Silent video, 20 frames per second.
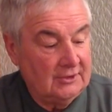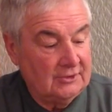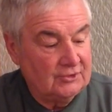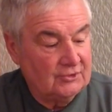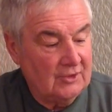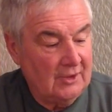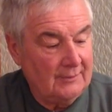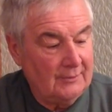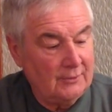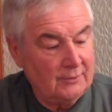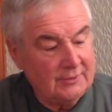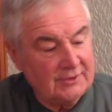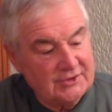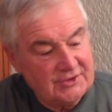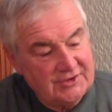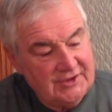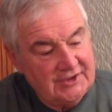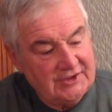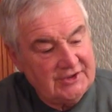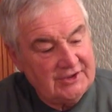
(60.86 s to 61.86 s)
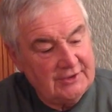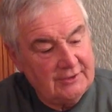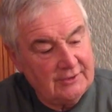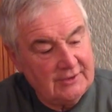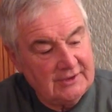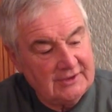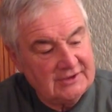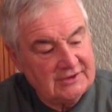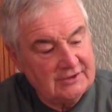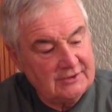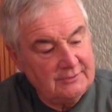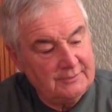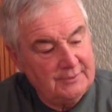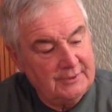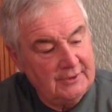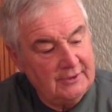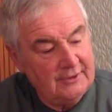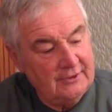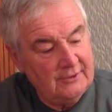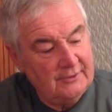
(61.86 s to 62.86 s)
trouble. The stitching on it's
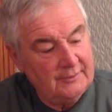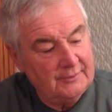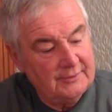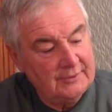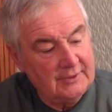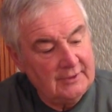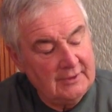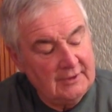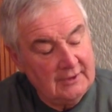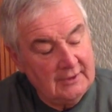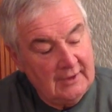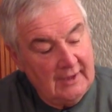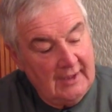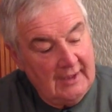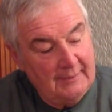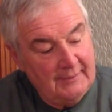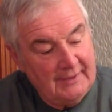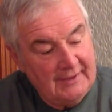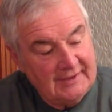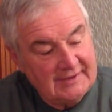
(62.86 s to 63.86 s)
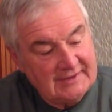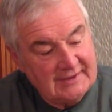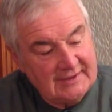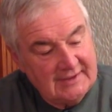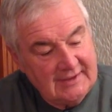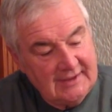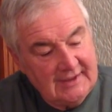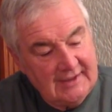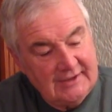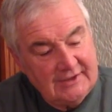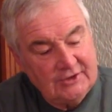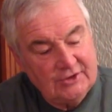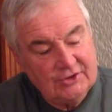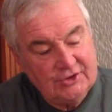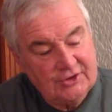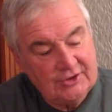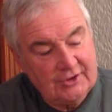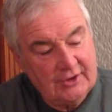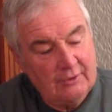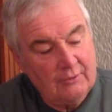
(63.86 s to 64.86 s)
superb. How many to the
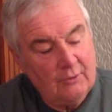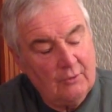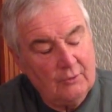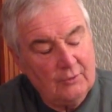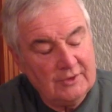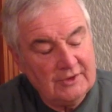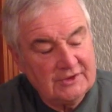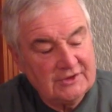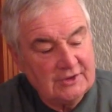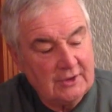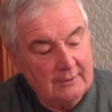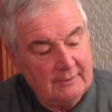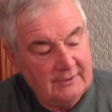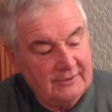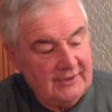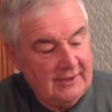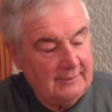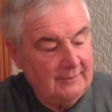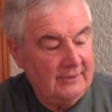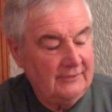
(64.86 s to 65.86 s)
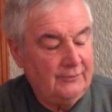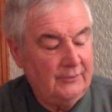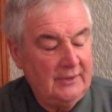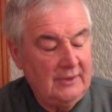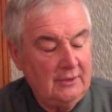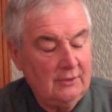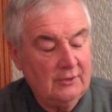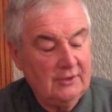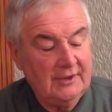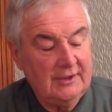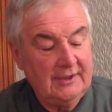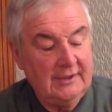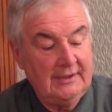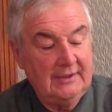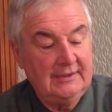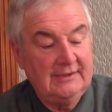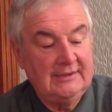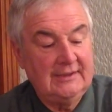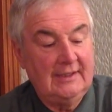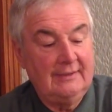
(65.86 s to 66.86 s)
inch, all this type of thing. But if we look at it
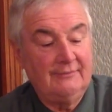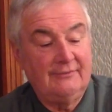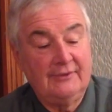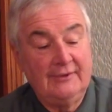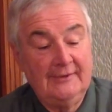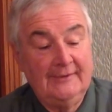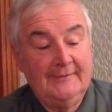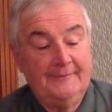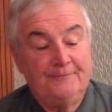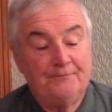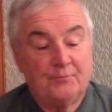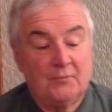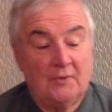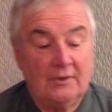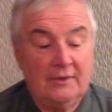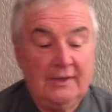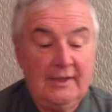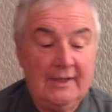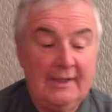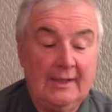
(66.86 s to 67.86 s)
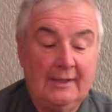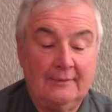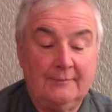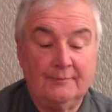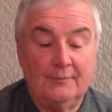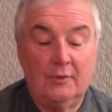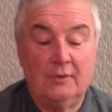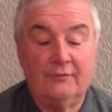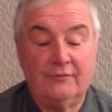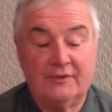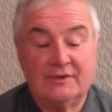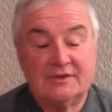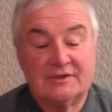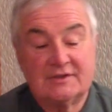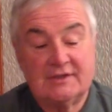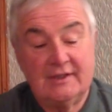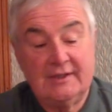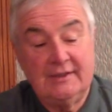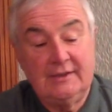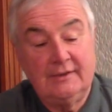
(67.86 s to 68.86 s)
in depth, there,
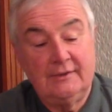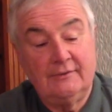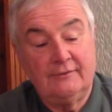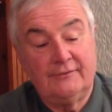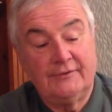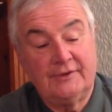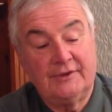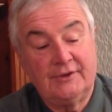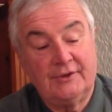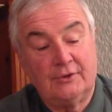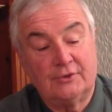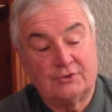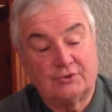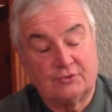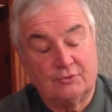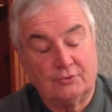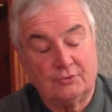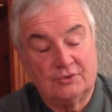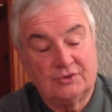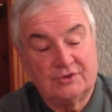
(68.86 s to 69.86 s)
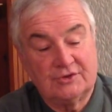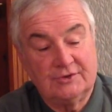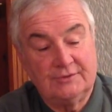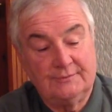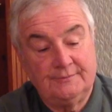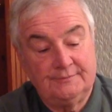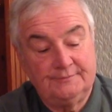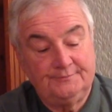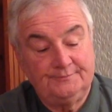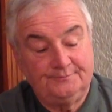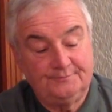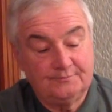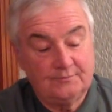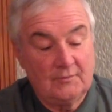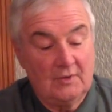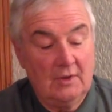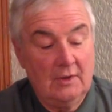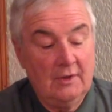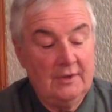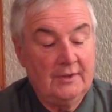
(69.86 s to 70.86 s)
obviously, for the nostrils.
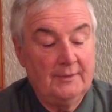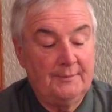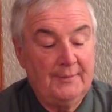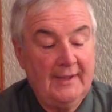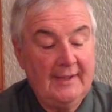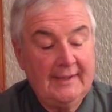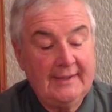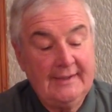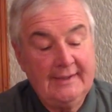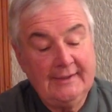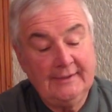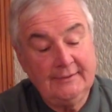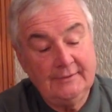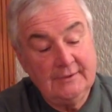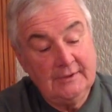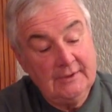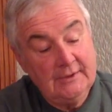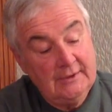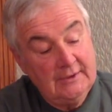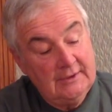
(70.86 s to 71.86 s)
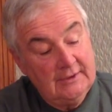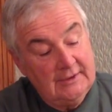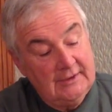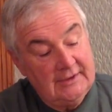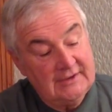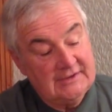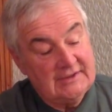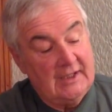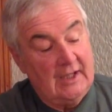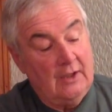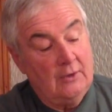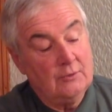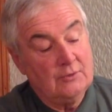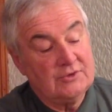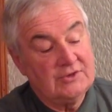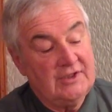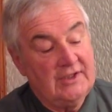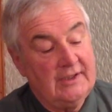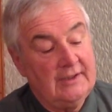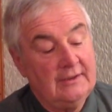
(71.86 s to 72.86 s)
At the back here, there's holes
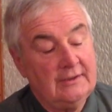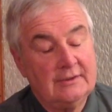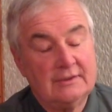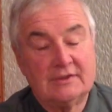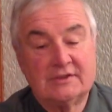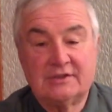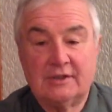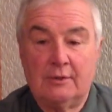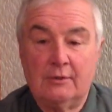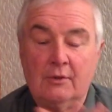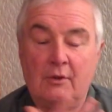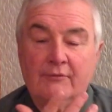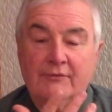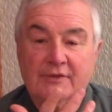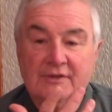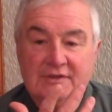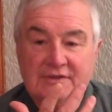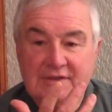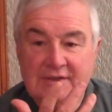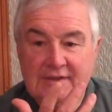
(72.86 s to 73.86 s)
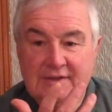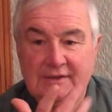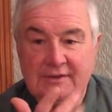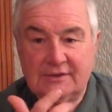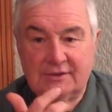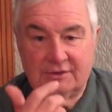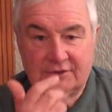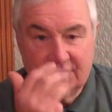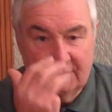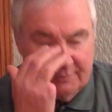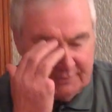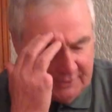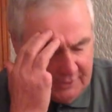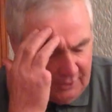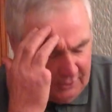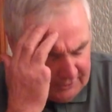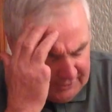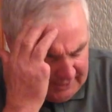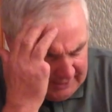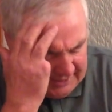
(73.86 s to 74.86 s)
here, so obviously you stop the
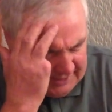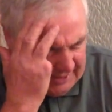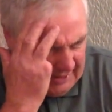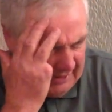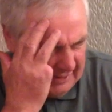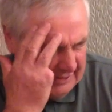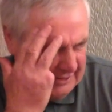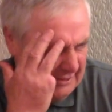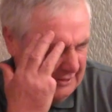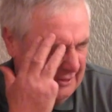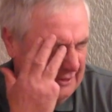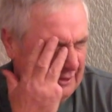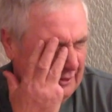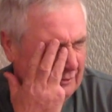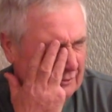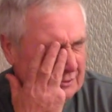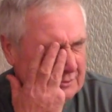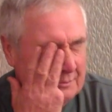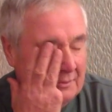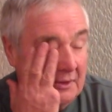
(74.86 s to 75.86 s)
condensation and the horse,